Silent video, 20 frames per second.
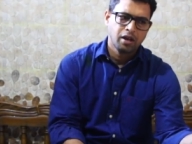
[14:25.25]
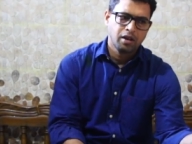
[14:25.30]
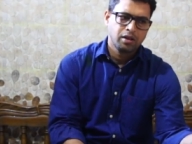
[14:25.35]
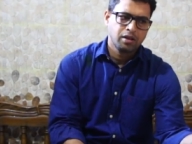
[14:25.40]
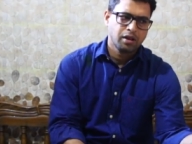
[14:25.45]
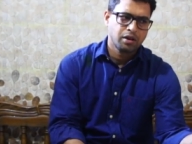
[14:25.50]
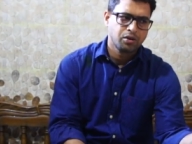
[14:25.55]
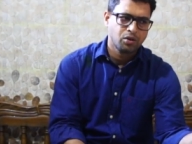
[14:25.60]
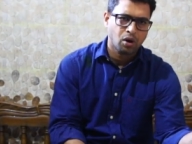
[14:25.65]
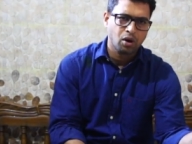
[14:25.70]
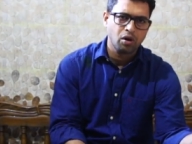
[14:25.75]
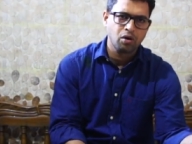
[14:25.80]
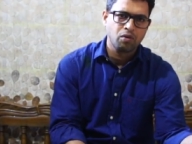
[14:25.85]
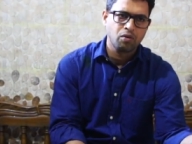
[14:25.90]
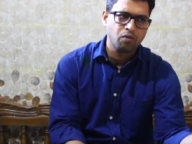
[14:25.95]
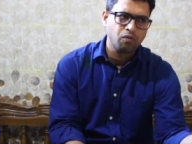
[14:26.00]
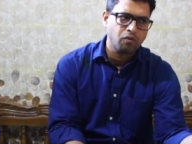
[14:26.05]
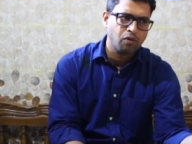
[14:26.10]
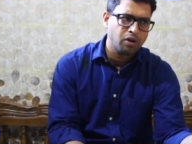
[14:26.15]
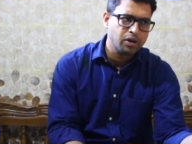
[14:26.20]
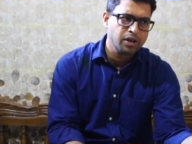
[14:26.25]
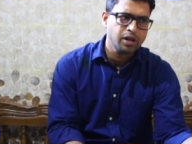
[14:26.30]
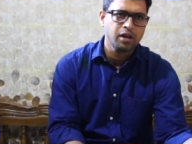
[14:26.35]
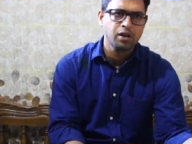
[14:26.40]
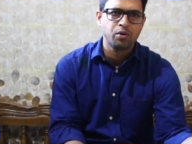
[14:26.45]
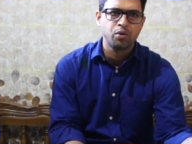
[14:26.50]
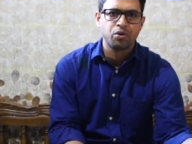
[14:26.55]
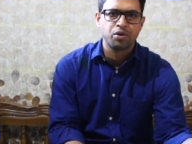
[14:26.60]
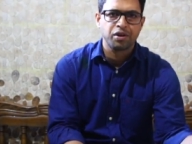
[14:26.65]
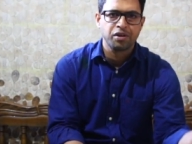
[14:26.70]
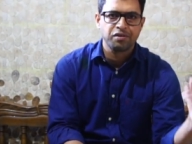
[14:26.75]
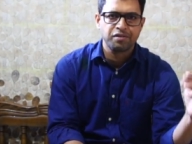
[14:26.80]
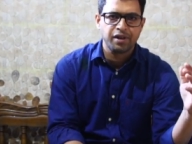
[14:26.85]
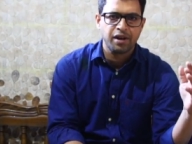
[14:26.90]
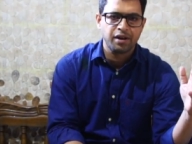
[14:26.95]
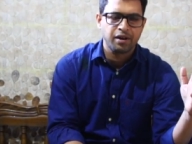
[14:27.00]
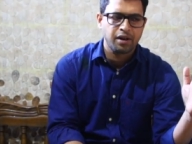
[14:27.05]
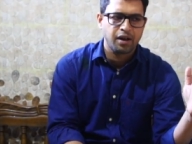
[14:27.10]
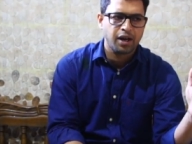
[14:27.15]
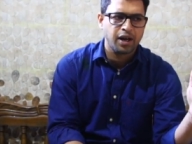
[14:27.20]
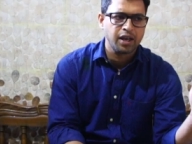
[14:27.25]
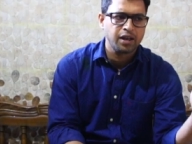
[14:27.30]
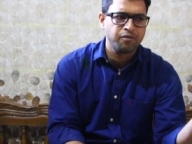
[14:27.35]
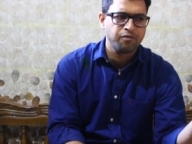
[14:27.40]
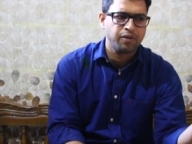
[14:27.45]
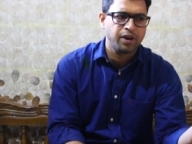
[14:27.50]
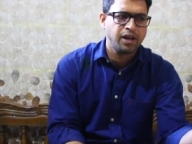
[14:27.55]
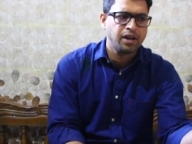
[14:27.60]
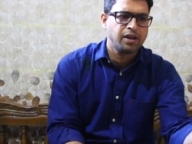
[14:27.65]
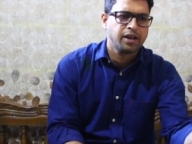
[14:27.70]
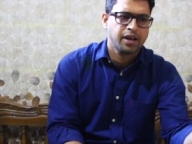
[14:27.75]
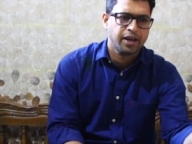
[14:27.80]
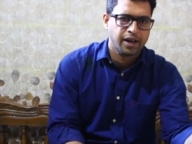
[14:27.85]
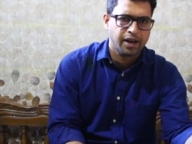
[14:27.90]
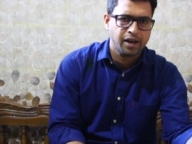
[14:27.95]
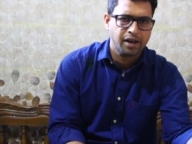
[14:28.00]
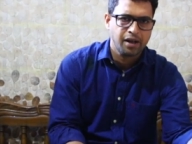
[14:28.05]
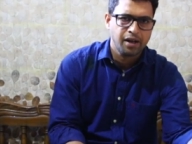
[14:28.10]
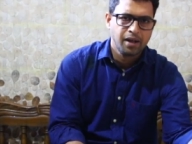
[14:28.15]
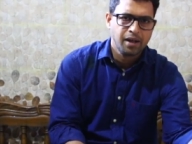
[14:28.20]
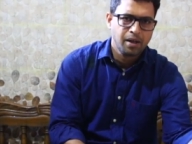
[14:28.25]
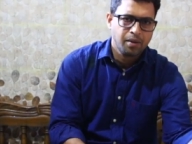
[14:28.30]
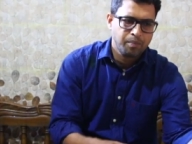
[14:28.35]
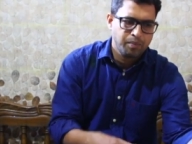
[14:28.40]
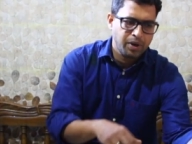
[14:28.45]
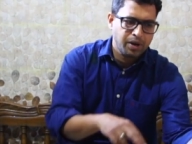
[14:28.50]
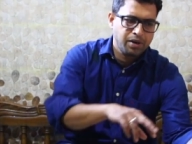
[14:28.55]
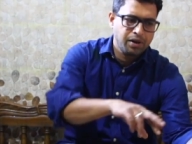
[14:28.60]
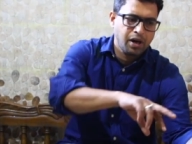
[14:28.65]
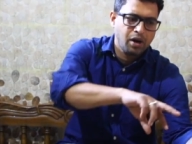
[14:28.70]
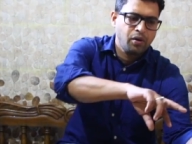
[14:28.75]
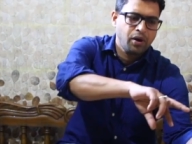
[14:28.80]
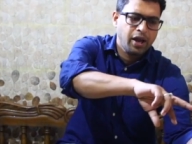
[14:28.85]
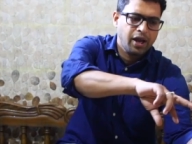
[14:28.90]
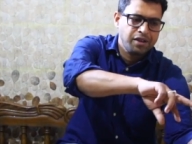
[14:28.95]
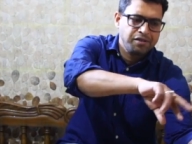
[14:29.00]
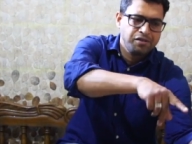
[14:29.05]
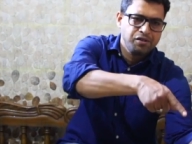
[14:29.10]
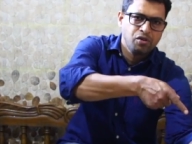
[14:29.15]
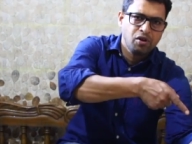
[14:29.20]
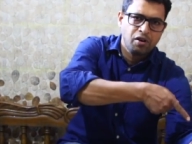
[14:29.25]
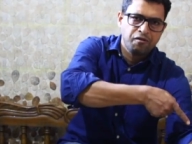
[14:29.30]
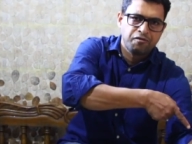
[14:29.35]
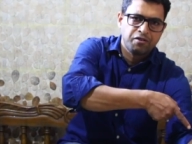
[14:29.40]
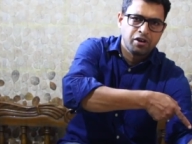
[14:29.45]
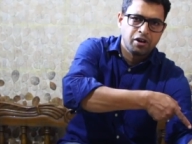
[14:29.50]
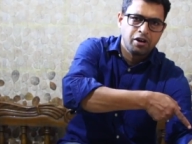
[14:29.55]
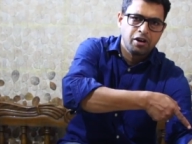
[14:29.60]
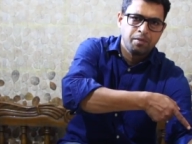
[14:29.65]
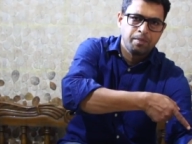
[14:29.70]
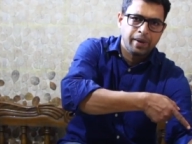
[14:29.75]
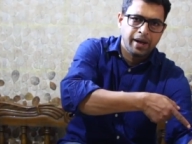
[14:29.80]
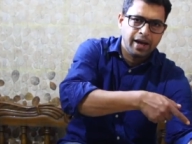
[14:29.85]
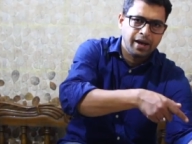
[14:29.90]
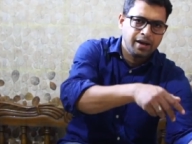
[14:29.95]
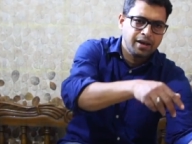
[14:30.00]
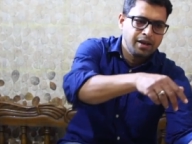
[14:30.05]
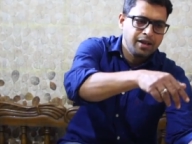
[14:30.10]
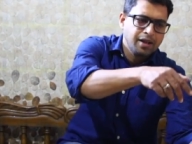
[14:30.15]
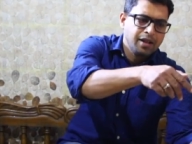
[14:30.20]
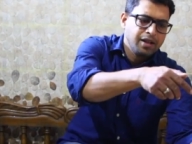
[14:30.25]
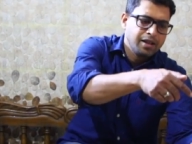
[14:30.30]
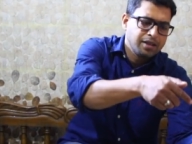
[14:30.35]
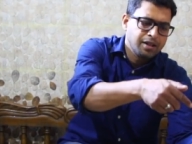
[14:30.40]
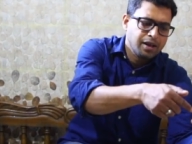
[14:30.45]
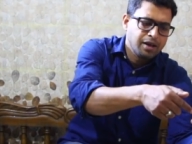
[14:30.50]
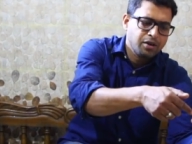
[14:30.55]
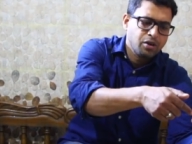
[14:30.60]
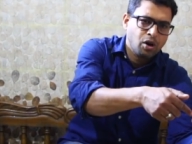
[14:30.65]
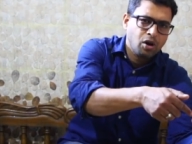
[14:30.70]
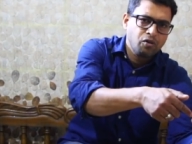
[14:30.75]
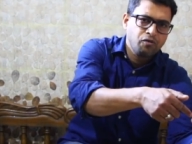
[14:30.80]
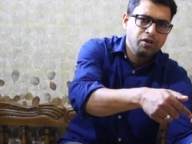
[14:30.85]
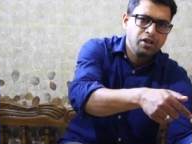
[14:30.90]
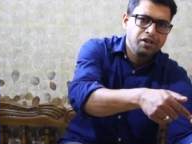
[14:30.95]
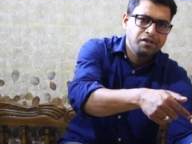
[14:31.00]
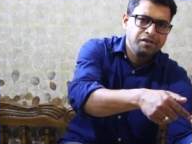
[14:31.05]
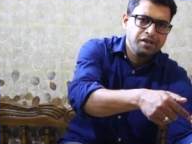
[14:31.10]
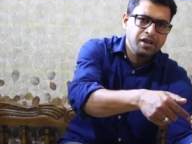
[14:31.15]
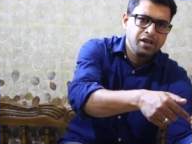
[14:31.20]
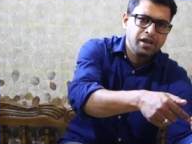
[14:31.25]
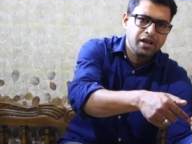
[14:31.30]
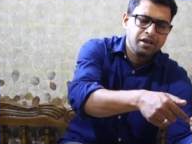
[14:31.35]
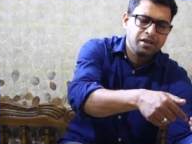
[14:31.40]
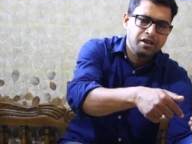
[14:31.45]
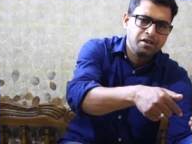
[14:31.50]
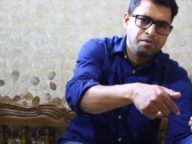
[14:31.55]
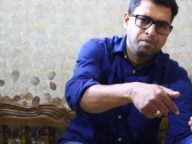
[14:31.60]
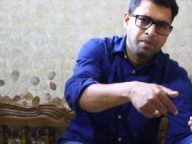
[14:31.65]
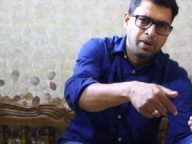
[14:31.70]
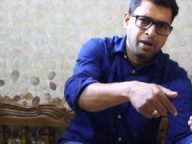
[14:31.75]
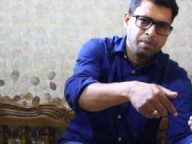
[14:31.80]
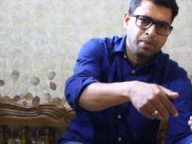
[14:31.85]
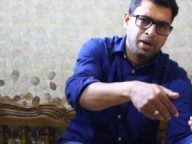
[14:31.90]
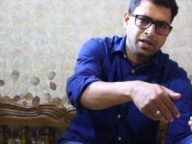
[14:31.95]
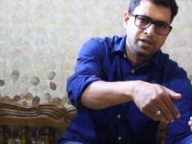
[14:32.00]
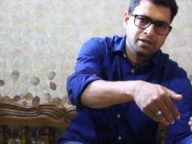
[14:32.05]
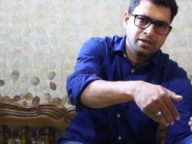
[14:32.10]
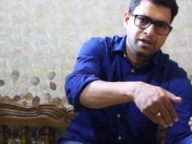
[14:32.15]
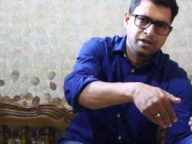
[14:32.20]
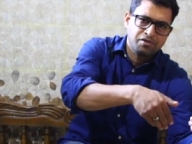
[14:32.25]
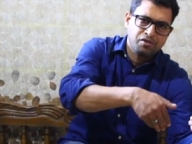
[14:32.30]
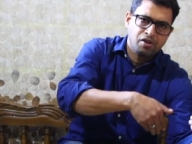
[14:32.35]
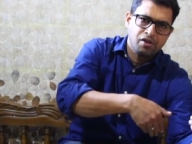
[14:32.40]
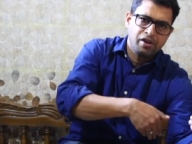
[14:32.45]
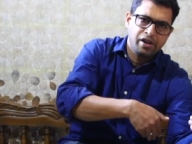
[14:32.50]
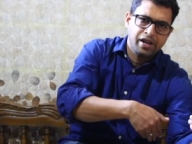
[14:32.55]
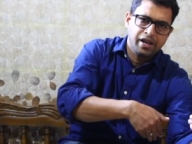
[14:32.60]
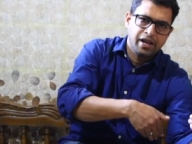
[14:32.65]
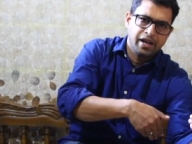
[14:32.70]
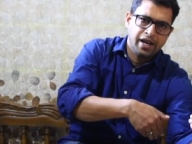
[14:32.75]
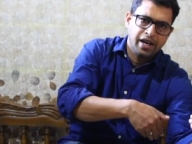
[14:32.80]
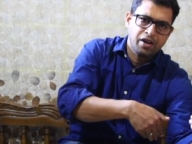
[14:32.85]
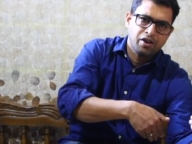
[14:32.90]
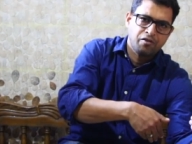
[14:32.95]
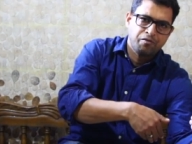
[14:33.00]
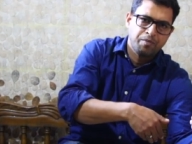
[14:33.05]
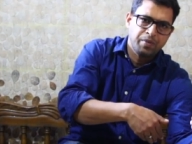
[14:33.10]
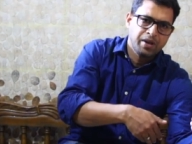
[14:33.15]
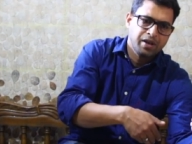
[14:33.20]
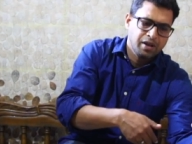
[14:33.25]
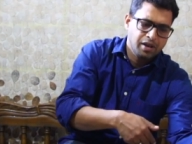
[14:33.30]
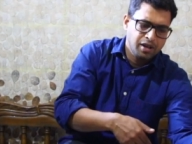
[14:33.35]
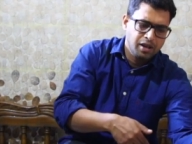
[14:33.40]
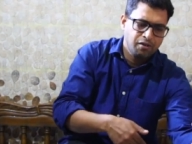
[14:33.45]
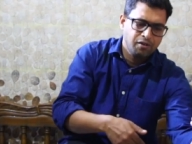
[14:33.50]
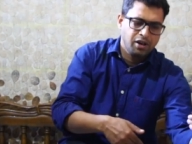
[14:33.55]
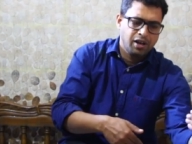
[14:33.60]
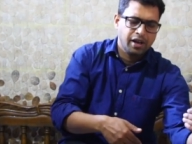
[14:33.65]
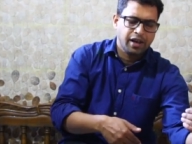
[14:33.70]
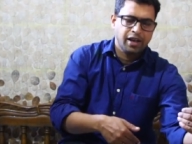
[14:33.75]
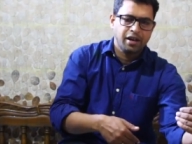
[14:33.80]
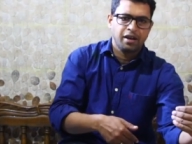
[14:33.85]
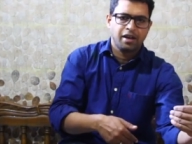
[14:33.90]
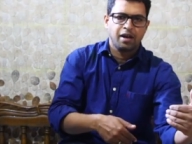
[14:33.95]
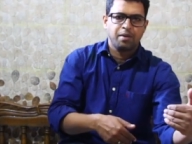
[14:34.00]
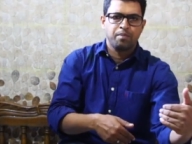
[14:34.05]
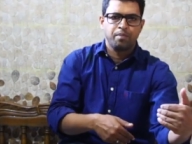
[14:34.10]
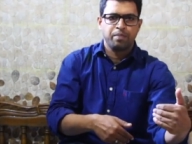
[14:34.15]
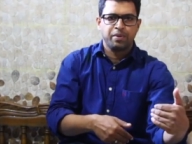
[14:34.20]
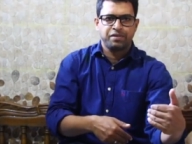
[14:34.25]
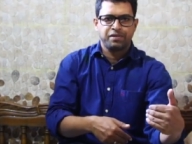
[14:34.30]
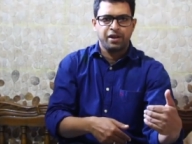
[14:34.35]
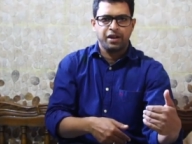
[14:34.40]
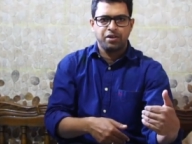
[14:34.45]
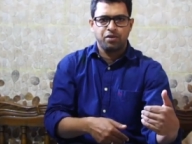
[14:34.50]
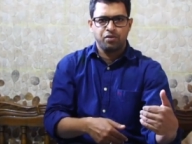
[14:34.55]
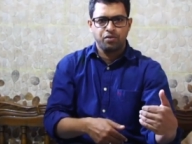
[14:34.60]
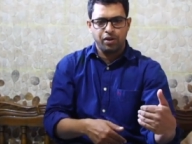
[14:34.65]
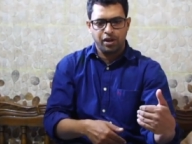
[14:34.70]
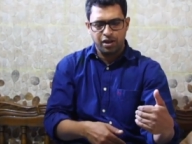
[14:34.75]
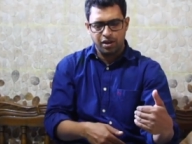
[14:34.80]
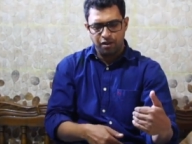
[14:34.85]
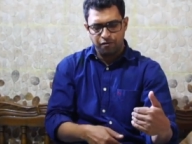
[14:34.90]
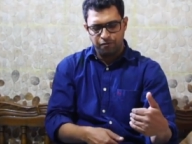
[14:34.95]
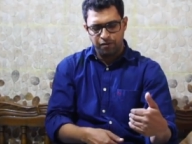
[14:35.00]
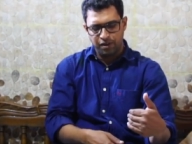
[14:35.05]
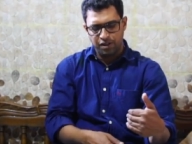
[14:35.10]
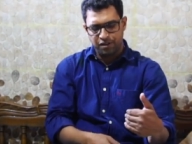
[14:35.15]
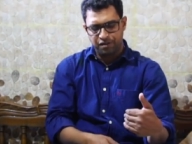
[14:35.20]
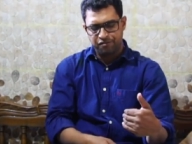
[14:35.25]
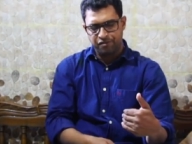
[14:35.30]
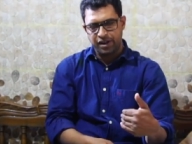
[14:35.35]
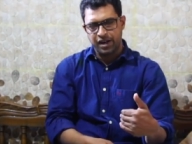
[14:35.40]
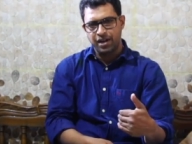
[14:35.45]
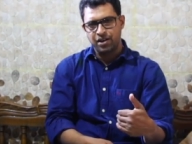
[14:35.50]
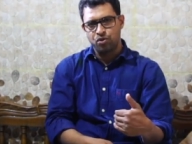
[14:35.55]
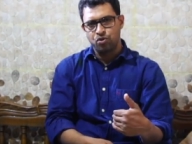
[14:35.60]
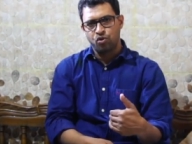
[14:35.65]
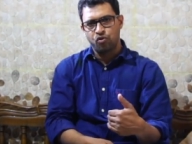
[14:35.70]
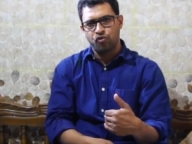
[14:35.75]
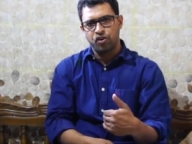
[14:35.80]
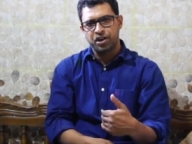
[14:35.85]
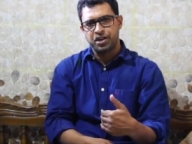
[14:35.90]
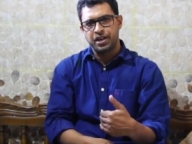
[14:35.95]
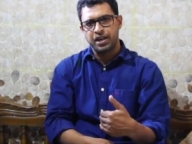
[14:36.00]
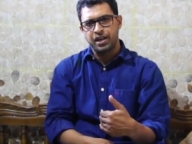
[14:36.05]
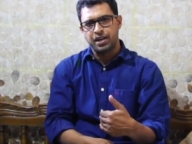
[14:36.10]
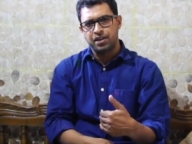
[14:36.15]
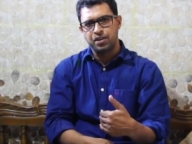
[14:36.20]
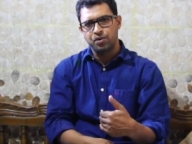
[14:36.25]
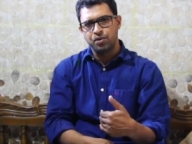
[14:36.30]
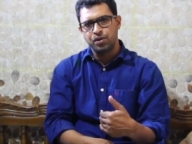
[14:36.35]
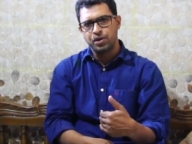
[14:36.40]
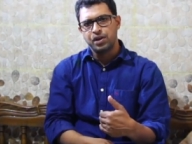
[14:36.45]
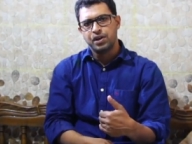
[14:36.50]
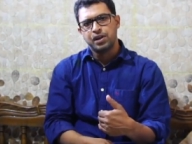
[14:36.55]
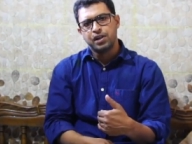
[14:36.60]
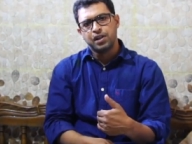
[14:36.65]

The dog, what he'll notice, that I went ahead, but now as you have turned back, the dog will see that my master is already ahead of me. He will again come beside you, and if he is trying to overtake you,